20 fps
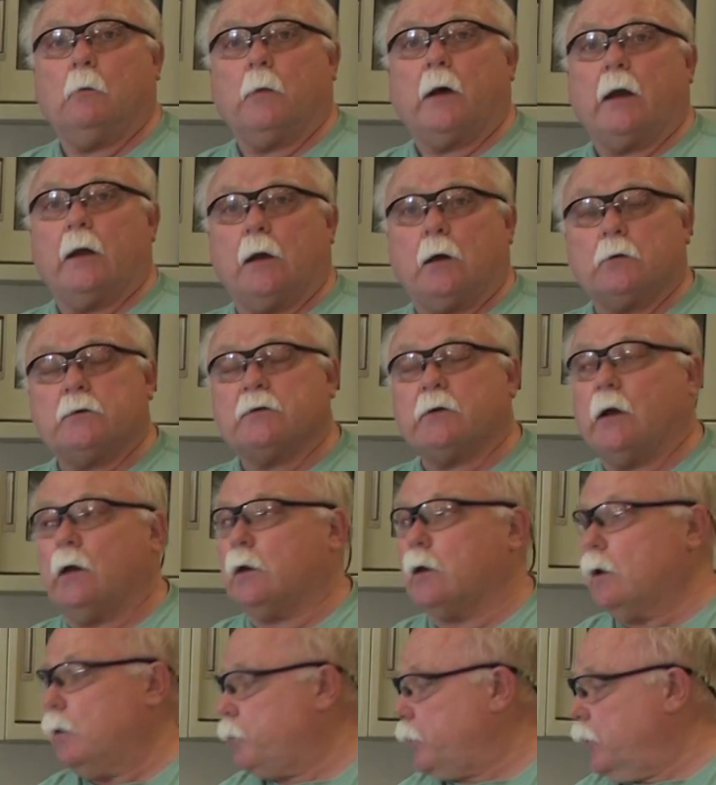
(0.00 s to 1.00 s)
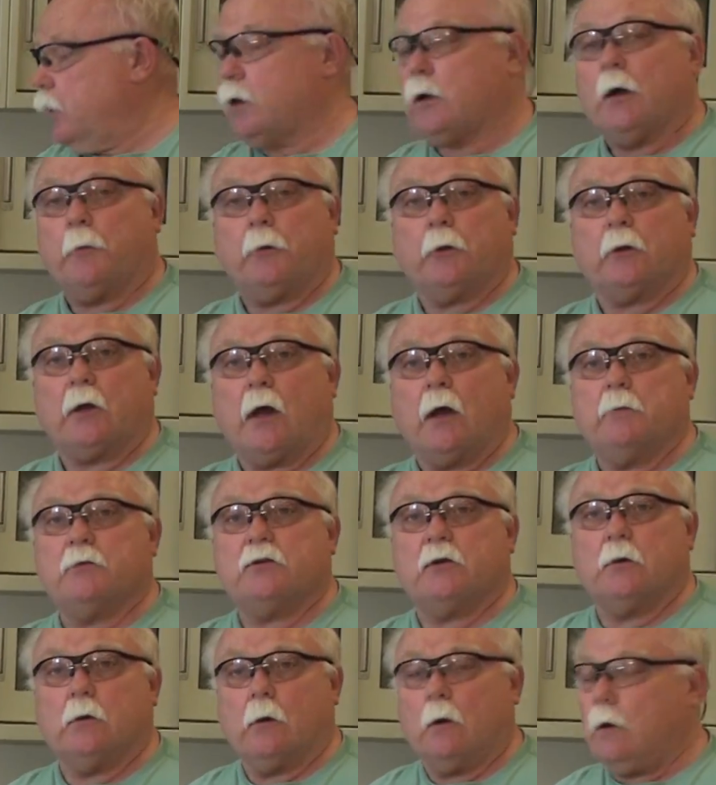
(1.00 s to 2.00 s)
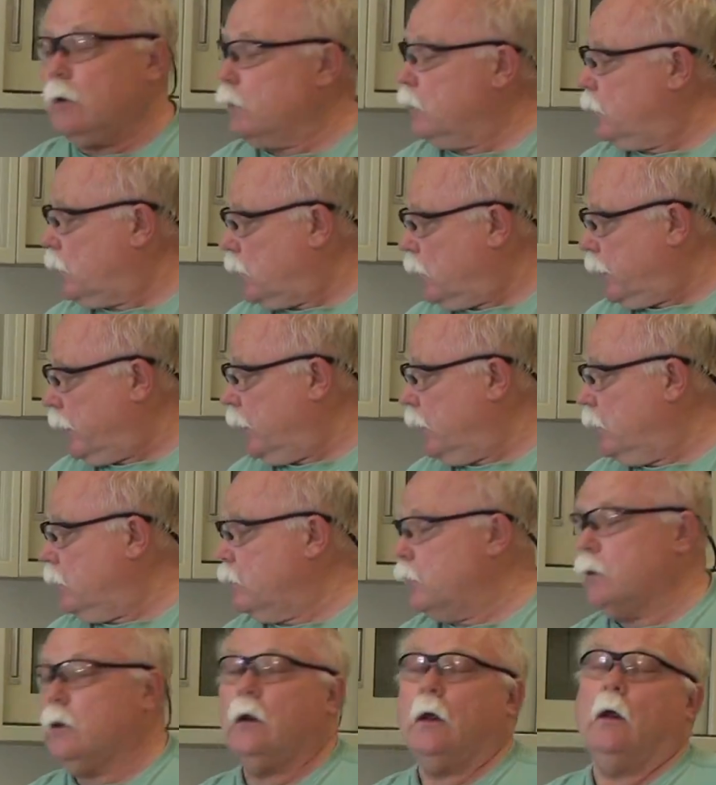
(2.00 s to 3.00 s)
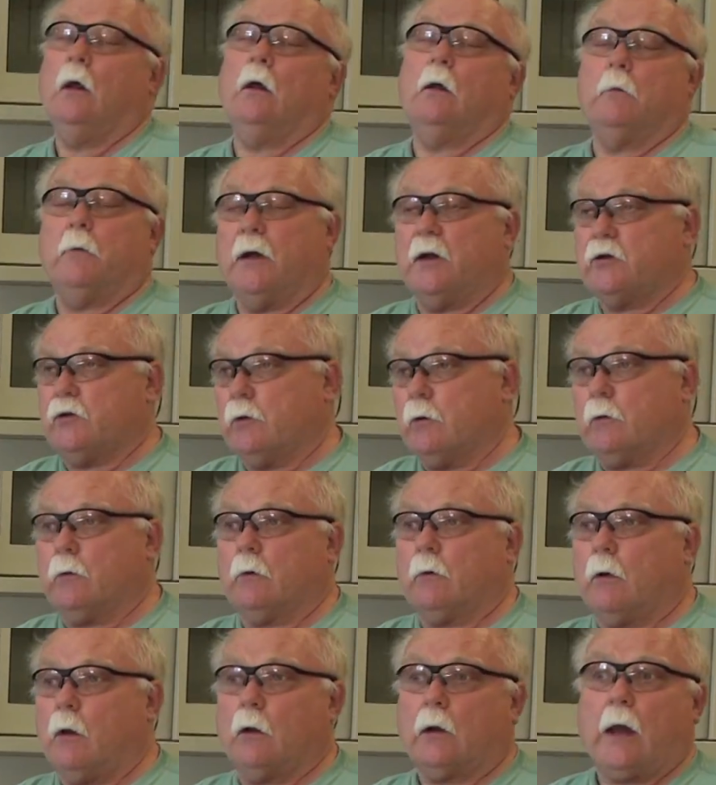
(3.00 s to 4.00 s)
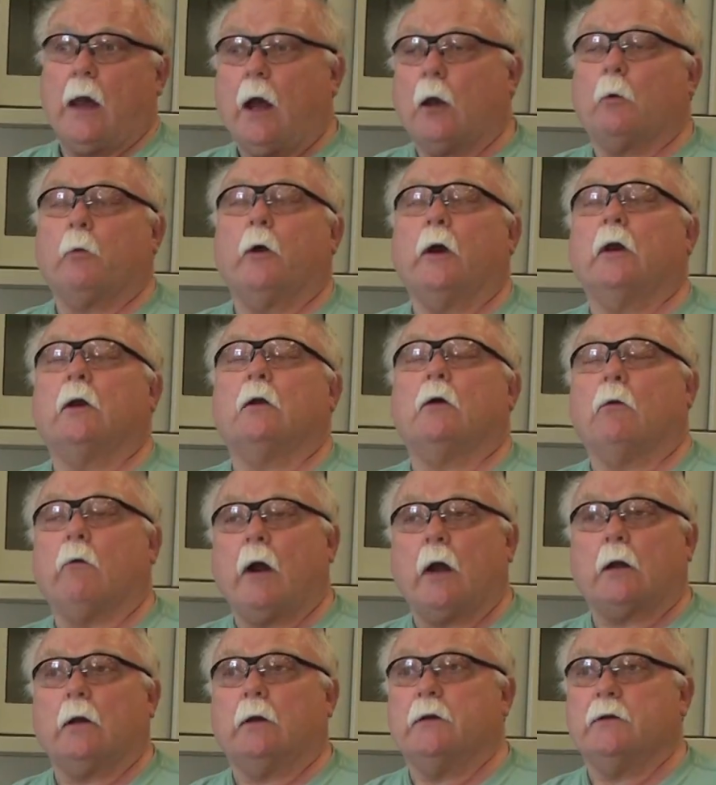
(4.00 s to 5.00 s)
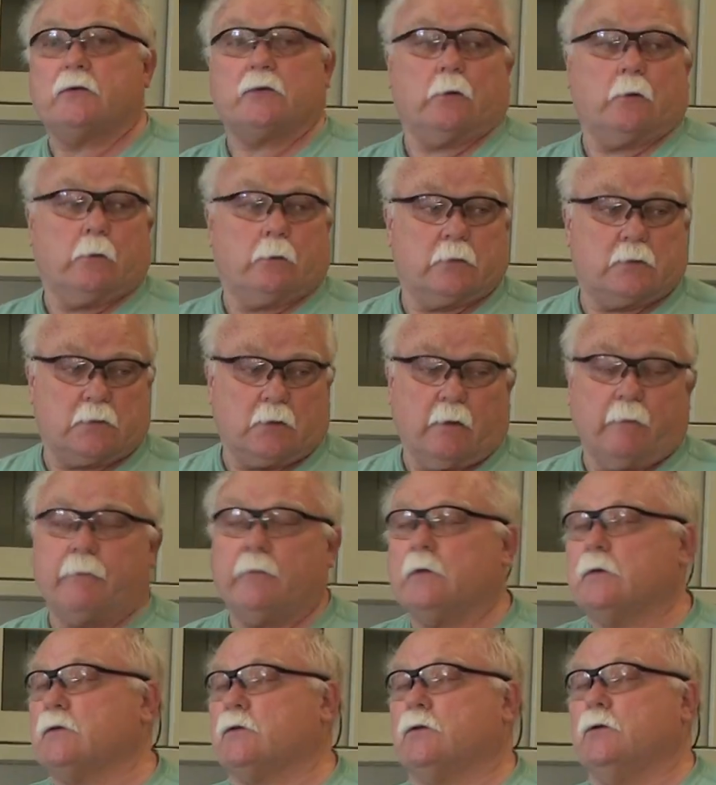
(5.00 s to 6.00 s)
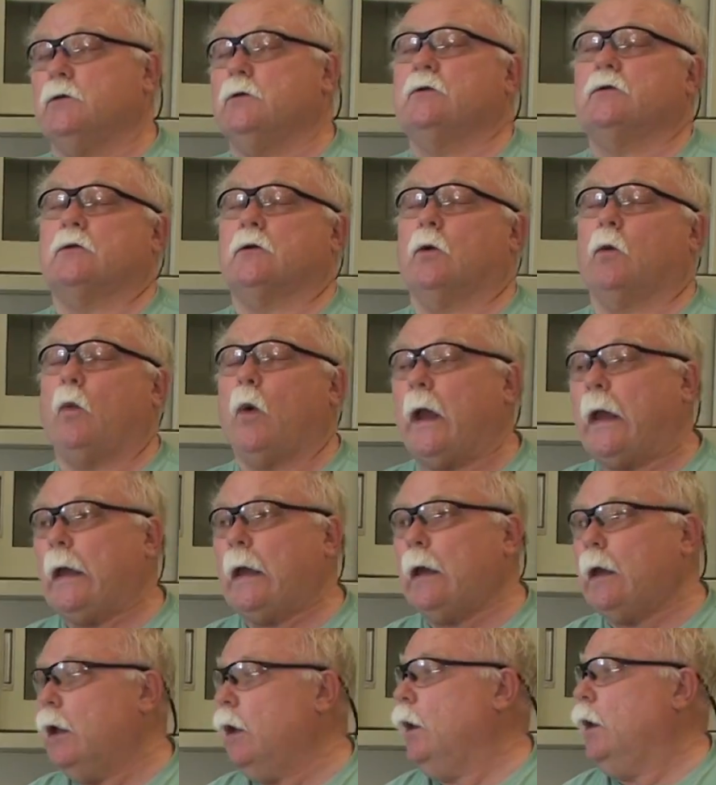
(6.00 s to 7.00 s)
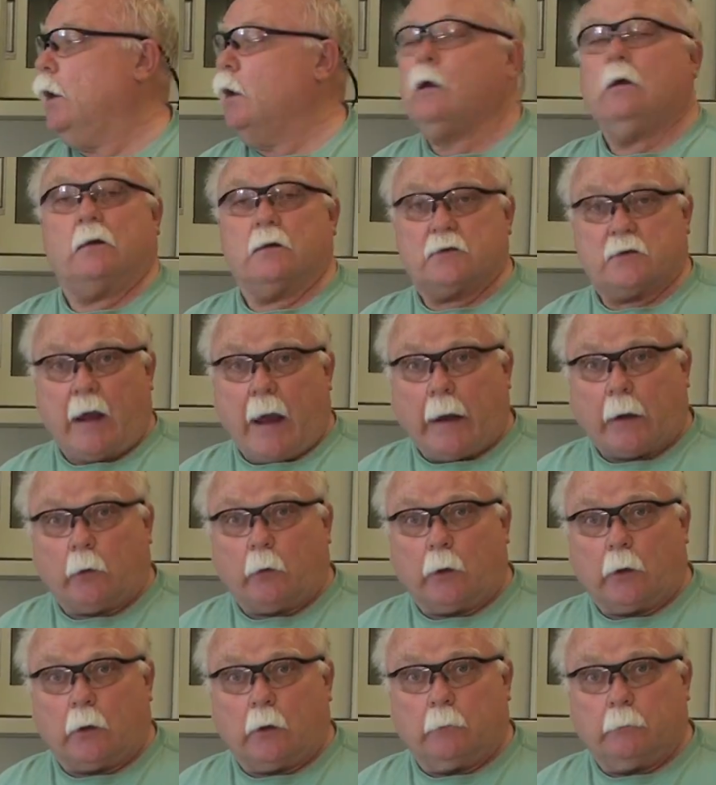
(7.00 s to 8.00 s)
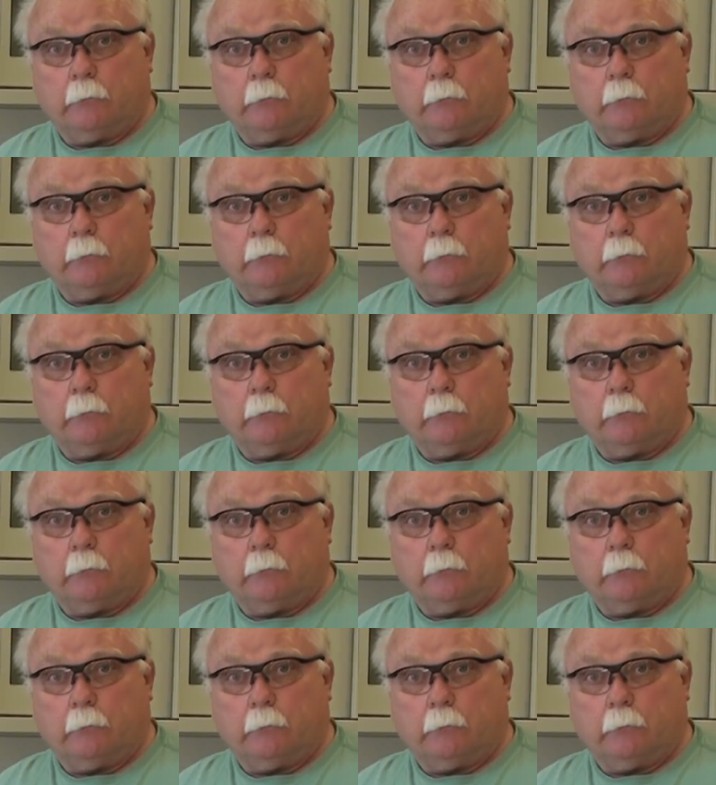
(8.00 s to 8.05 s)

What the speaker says: by an outside company a couple times a year and cleaned and make sure they're all calibrated correctly so the stuff that the students are weighing is accurate.